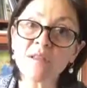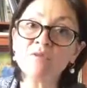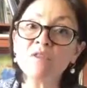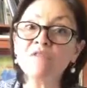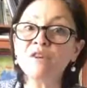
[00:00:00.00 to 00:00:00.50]

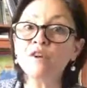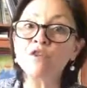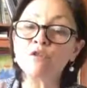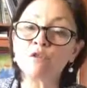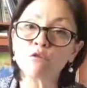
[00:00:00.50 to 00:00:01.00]
that refer
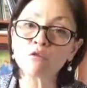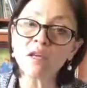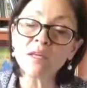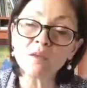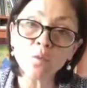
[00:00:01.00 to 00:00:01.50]
to your
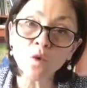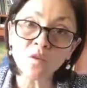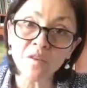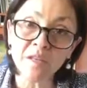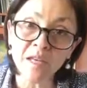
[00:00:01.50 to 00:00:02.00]
credit
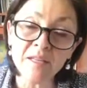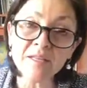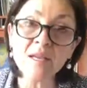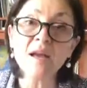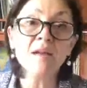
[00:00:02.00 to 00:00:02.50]

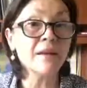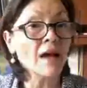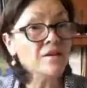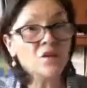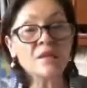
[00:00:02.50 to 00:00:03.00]
worthiness,
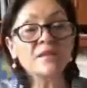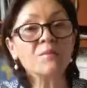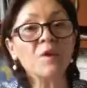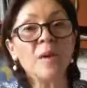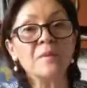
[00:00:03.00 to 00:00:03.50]
not just the
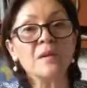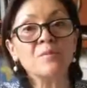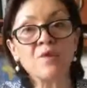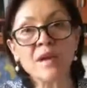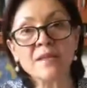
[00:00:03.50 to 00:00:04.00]
property
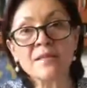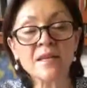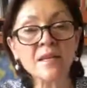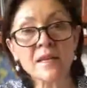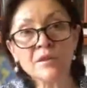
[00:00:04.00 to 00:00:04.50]

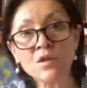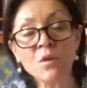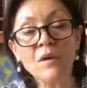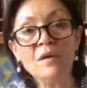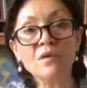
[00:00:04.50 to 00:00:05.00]
appraising and
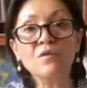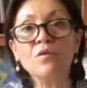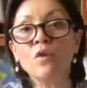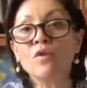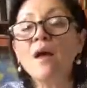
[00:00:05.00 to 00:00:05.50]
so on and so
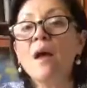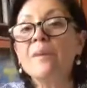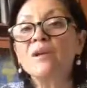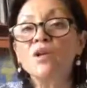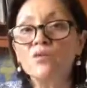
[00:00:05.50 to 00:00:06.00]
forth,
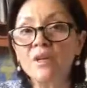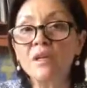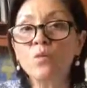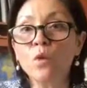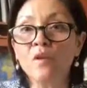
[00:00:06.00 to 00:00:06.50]
but your
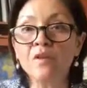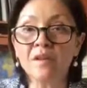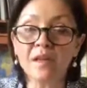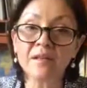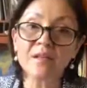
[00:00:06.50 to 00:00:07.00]
credit
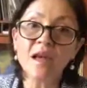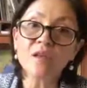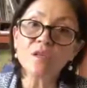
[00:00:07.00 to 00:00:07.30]
worthiness.